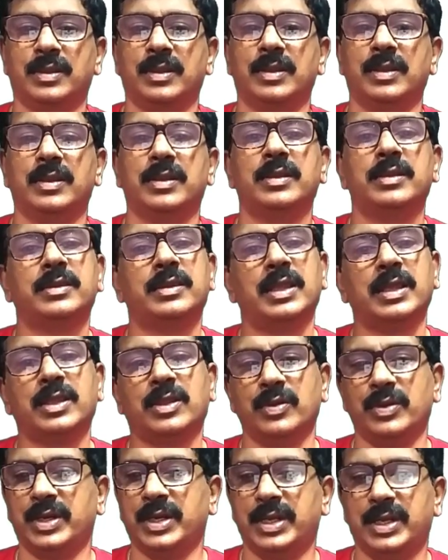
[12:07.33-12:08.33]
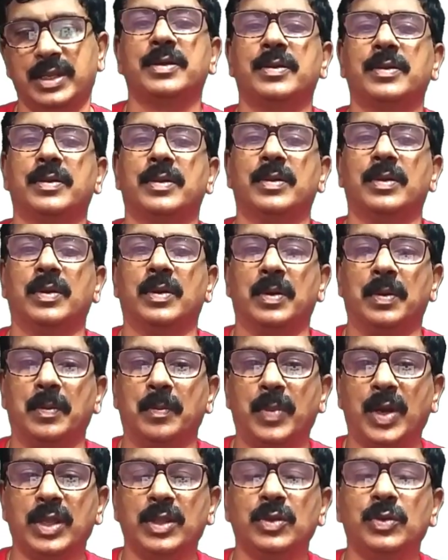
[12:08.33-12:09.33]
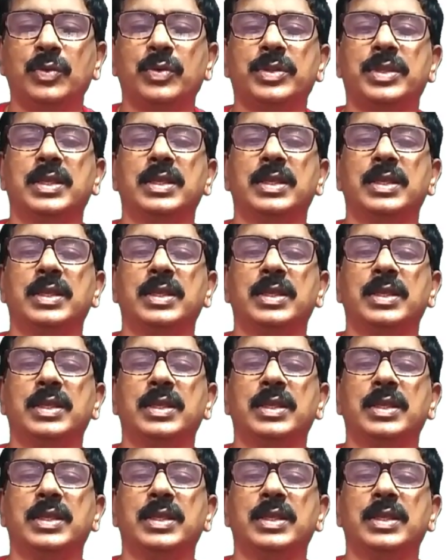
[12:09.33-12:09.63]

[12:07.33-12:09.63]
Security. By using